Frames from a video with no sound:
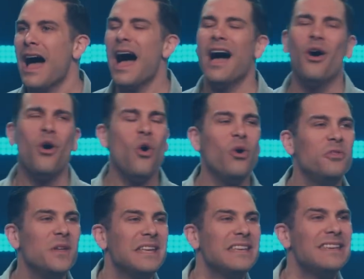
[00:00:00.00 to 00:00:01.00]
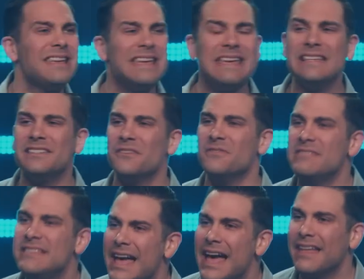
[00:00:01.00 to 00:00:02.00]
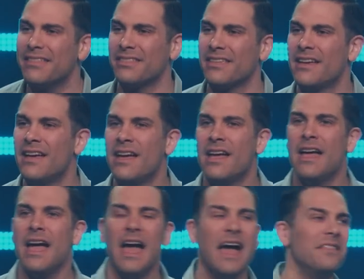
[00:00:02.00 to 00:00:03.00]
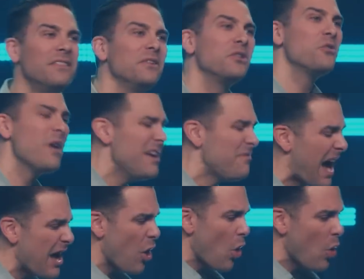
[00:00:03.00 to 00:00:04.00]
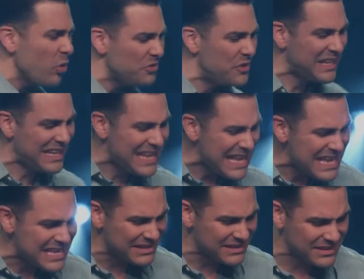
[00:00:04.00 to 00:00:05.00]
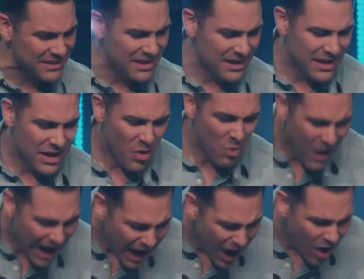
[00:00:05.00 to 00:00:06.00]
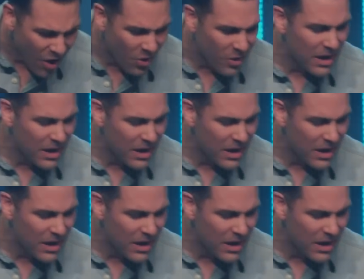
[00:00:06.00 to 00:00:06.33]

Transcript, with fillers: I hold the keys of death and the grave. I hold the keys. Wow.